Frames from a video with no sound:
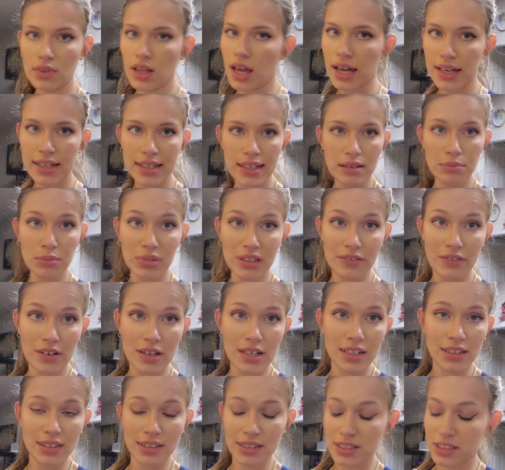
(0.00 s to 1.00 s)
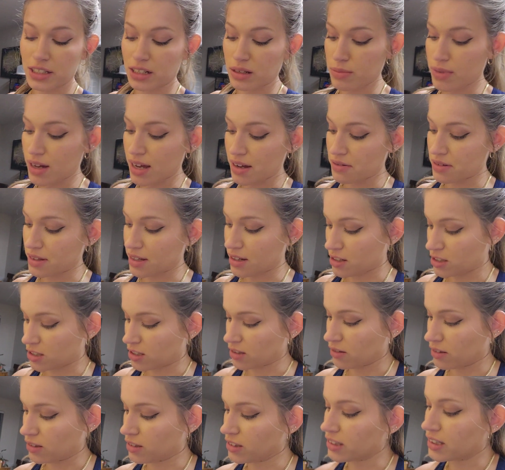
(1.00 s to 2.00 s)
I can't believe I nearly took a bite without
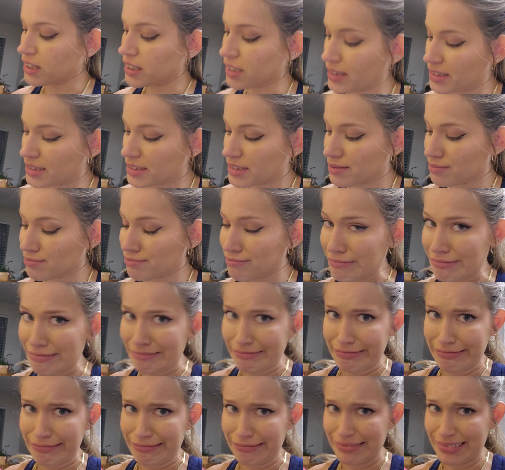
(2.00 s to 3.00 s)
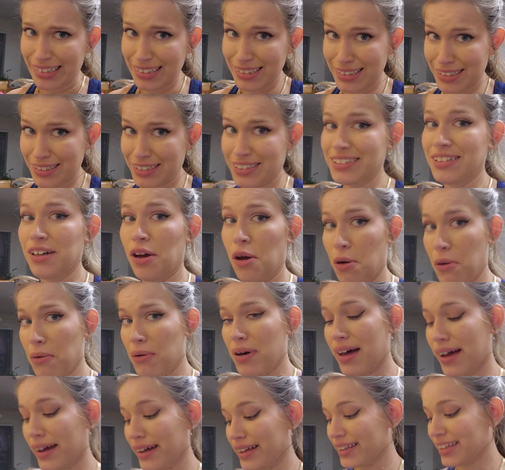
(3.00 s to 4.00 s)
showing you guys. It's so
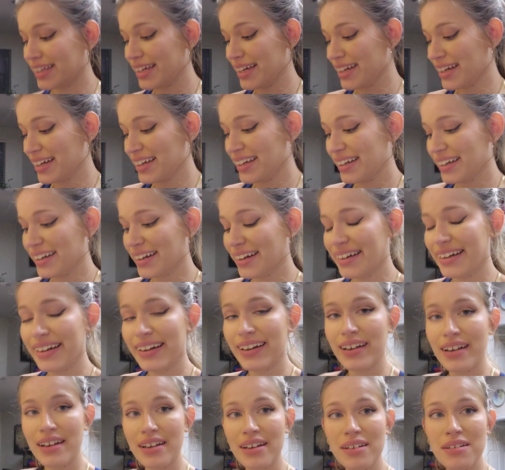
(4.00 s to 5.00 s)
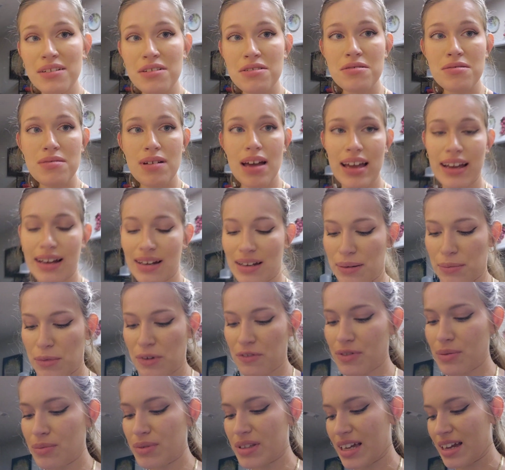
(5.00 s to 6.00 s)
ugly. Hang on, I'm gonna
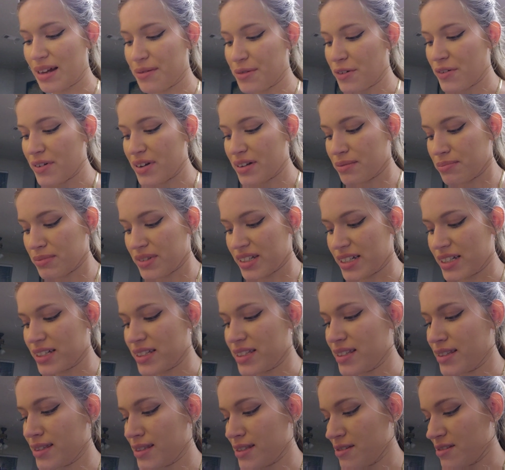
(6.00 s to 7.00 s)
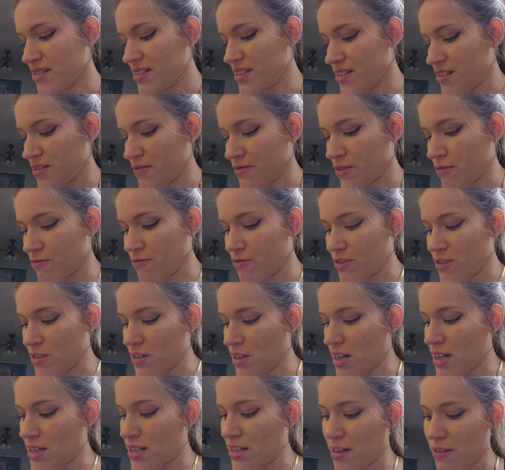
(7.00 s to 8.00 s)
flip the camera around because you deserve the full
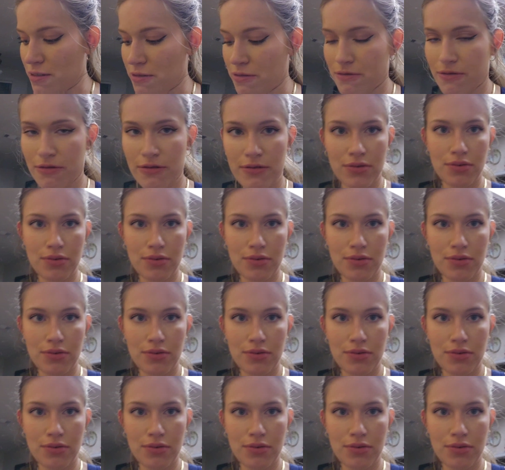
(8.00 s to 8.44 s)
high def.